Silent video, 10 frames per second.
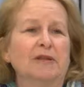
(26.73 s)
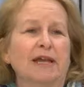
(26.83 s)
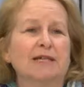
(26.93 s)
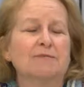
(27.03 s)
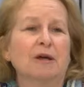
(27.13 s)
in the
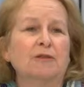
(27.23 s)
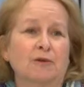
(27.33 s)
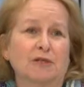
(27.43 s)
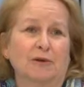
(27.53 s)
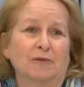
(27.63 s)
next month
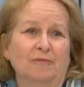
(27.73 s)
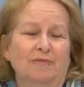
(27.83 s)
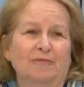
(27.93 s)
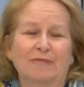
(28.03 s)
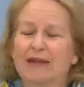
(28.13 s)
or so.
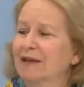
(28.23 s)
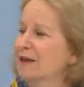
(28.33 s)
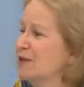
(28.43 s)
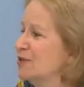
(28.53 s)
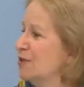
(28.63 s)

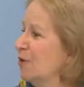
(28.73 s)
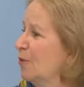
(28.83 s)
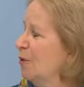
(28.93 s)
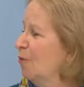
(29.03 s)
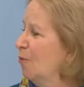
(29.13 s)

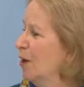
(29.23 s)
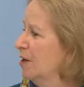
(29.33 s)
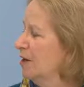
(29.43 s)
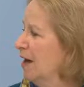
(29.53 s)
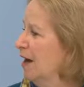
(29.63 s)
So
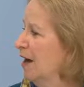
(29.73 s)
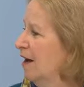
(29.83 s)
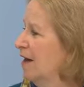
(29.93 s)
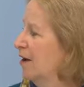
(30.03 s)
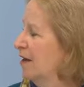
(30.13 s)

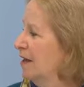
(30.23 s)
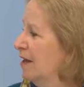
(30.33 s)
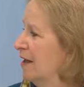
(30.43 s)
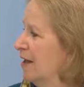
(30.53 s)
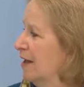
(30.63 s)

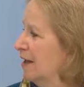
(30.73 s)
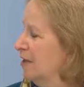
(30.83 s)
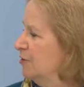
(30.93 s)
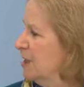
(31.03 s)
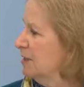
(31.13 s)

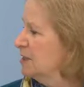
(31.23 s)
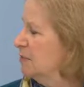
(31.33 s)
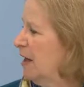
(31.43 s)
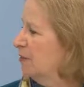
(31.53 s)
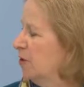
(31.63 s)
can you tell us
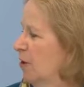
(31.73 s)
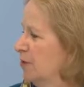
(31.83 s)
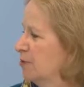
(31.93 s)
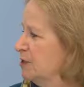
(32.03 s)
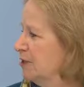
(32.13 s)
about the
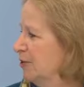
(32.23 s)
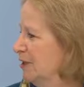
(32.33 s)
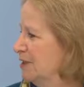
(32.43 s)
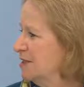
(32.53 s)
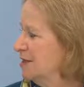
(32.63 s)
author
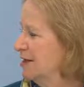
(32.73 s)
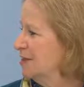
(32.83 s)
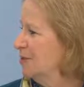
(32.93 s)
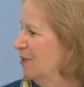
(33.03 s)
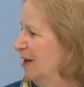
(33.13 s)
series
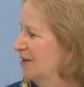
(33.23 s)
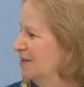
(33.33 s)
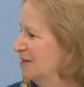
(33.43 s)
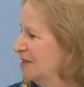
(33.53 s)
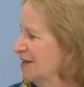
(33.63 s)
that you
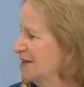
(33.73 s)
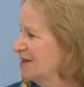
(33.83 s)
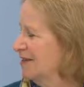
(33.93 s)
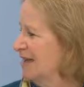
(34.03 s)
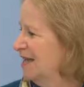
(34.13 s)
had
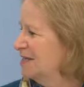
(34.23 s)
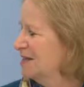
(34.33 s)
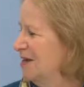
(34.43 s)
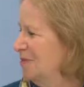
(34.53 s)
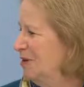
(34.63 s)
discussed the last
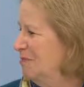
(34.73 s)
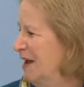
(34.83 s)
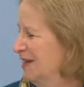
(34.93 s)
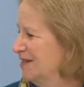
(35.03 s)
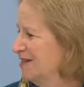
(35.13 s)
time we
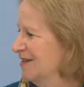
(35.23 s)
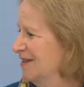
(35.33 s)
met?